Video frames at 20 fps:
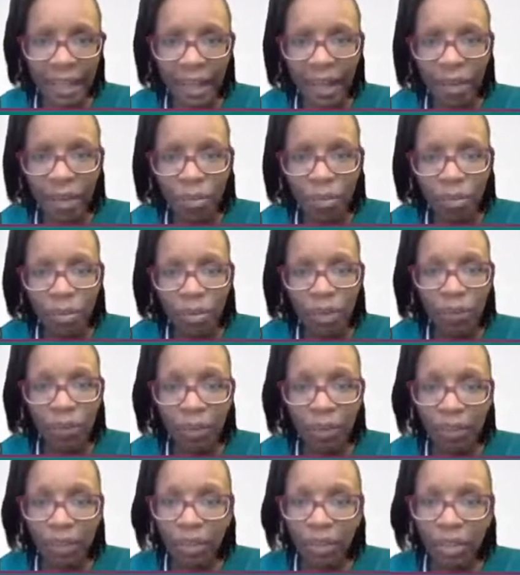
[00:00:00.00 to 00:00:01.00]
uh, the
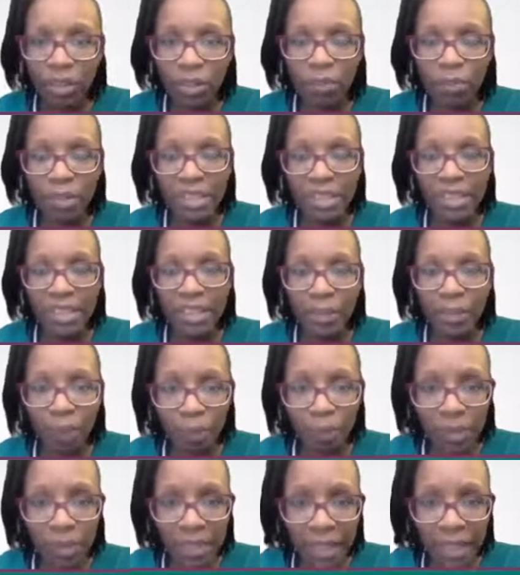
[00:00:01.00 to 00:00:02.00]
green dots basically
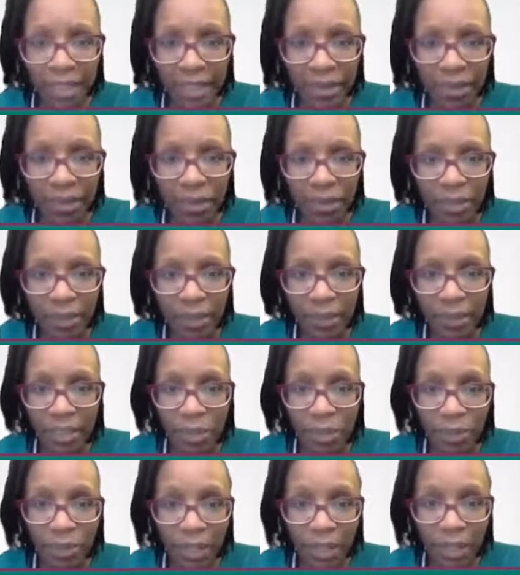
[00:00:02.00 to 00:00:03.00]
represent
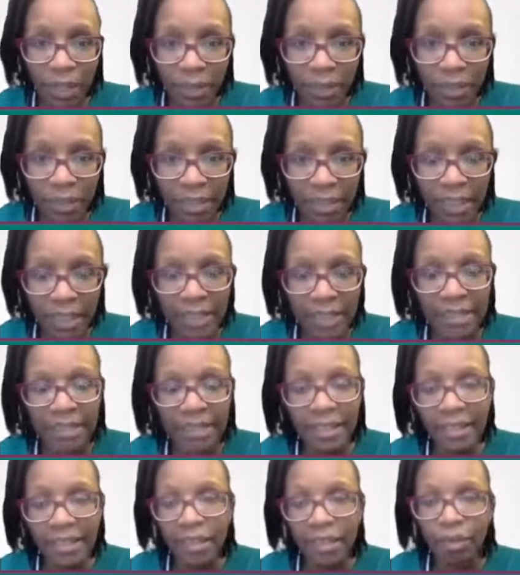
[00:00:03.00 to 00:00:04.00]
70 to 80%
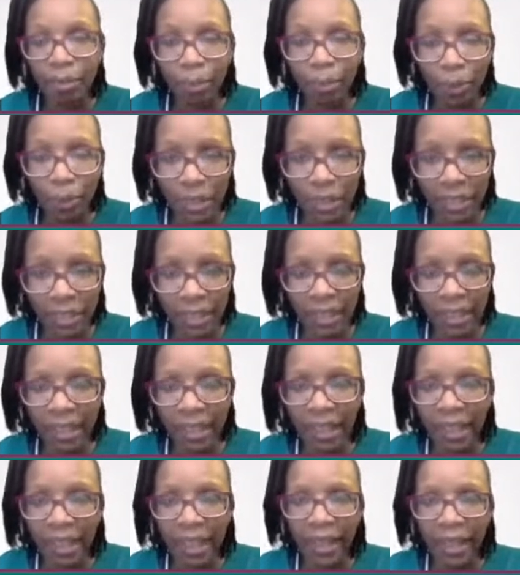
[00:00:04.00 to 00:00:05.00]
data reporting.
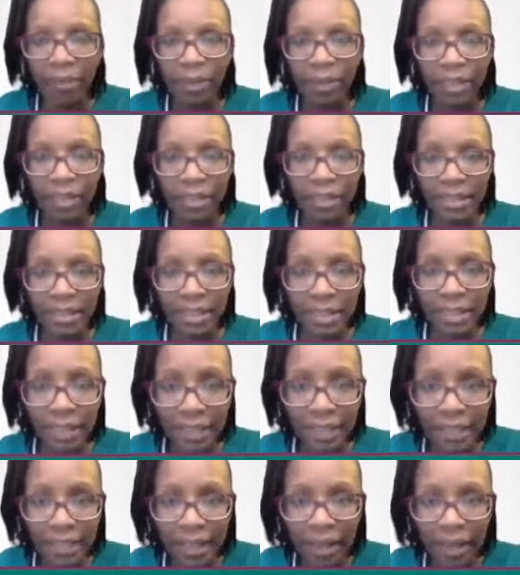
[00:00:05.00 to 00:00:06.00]
And we can see
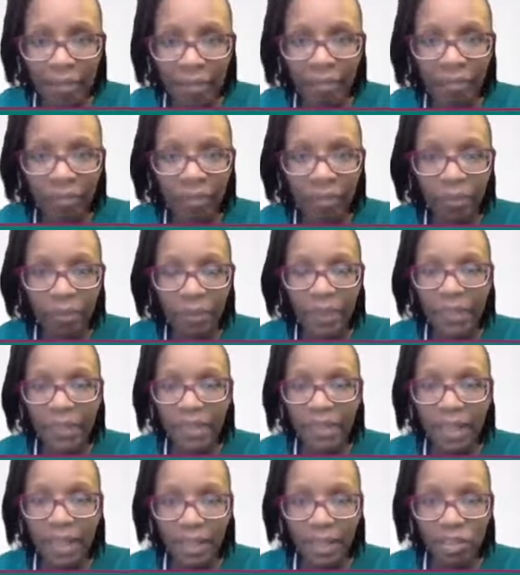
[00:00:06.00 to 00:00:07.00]
that um,
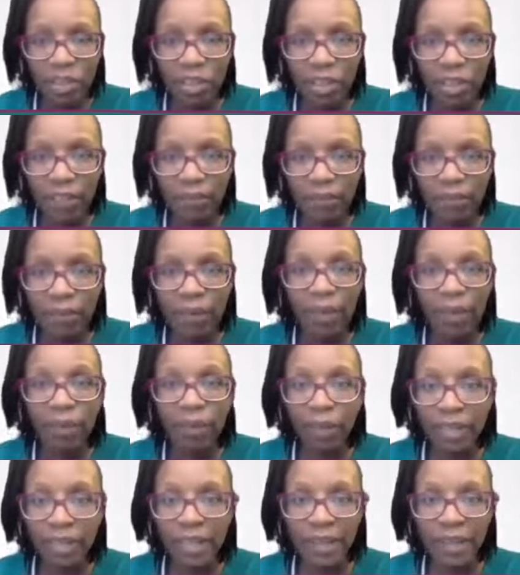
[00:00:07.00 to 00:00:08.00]
there's actually very
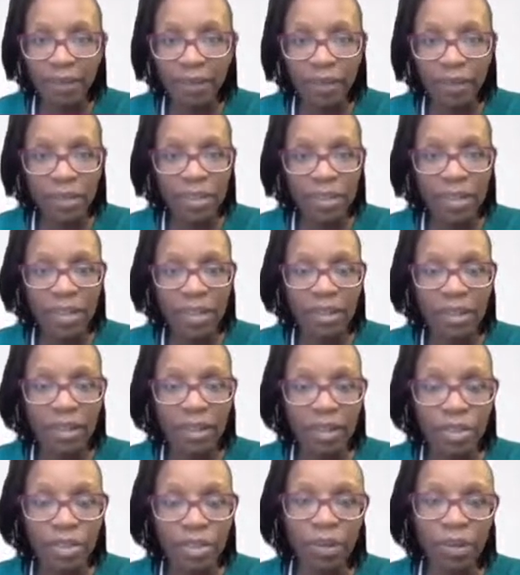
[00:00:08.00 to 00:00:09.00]
great efforts at
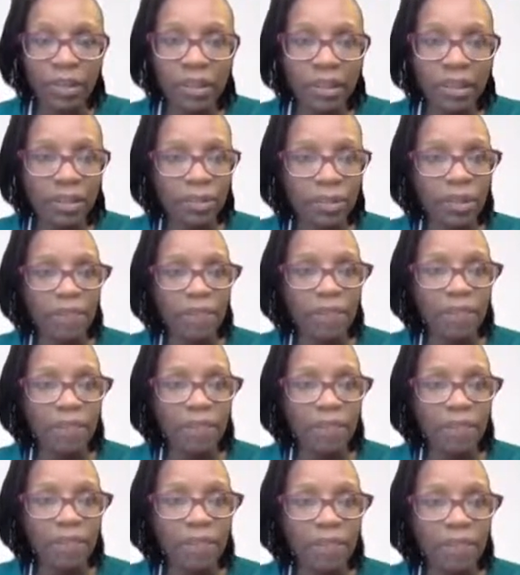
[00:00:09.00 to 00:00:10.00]
ensuring that we have
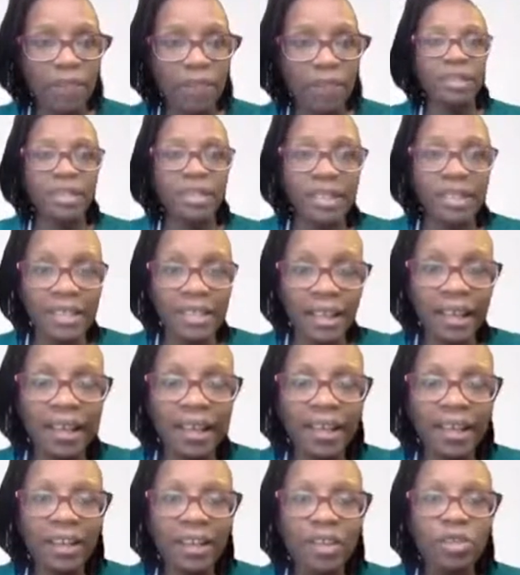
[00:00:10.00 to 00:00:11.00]
accurate data.
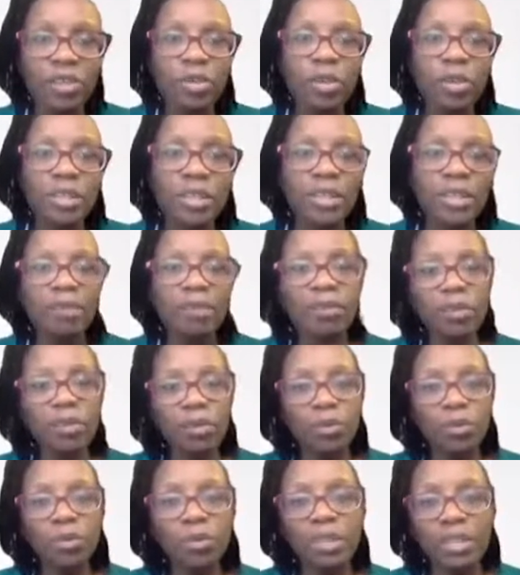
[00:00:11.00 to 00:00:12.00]
So it's
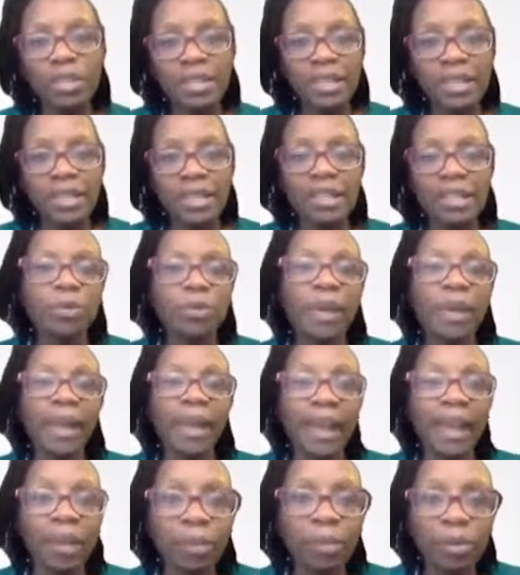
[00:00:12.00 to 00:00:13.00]
through this data that we are
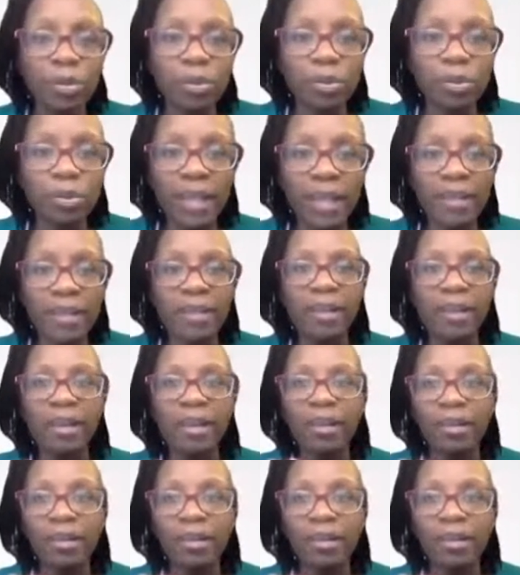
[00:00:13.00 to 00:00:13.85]
able to then